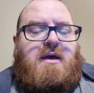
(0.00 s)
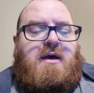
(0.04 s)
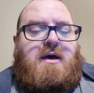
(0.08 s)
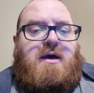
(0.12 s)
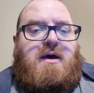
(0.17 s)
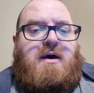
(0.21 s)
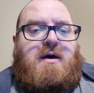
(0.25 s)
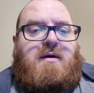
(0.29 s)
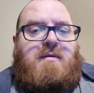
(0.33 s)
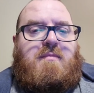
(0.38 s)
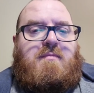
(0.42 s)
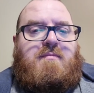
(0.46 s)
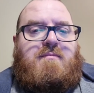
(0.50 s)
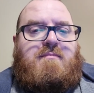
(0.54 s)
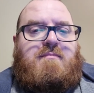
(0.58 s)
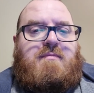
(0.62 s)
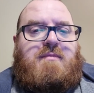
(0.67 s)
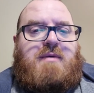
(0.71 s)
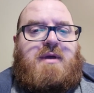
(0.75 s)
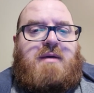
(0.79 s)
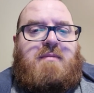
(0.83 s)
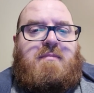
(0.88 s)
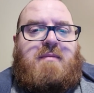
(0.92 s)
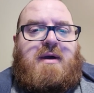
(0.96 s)

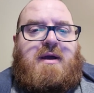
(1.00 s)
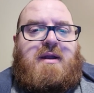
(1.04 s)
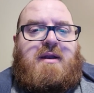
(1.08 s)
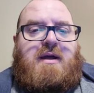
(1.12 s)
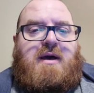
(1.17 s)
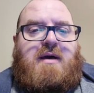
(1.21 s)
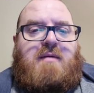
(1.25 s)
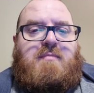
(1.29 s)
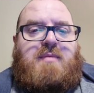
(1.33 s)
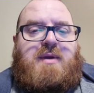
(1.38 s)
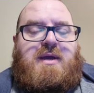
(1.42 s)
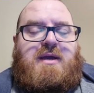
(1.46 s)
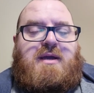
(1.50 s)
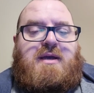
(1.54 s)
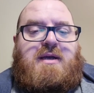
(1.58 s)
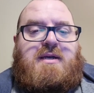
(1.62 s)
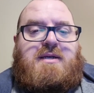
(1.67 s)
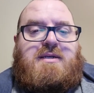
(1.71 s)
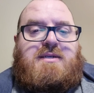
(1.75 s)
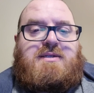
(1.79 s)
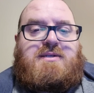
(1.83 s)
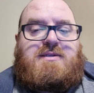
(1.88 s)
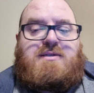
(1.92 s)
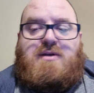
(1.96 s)
it might not be
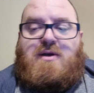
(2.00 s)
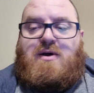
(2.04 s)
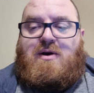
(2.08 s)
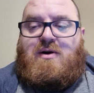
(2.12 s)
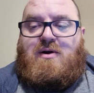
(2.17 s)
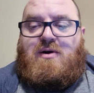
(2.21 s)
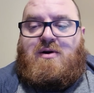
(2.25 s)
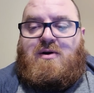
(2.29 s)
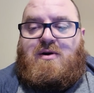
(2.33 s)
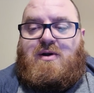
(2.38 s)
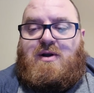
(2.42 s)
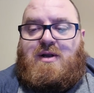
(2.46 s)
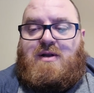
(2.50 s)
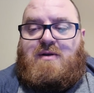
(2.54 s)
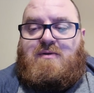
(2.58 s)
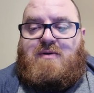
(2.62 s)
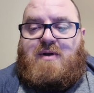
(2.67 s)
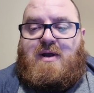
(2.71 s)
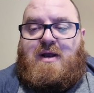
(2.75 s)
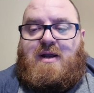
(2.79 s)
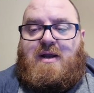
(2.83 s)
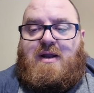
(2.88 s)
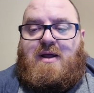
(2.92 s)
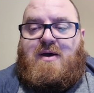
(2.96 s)
as hard
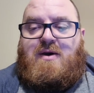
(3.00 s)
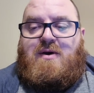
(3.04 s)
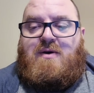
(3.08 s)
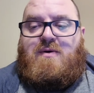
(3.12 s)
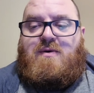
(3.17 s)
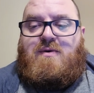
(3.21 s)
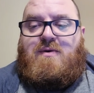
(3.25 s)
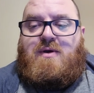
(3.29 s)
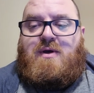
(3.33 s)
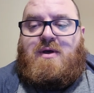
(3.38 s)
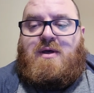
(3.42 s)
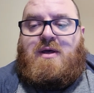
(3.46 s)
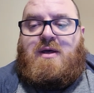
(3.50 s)
right now,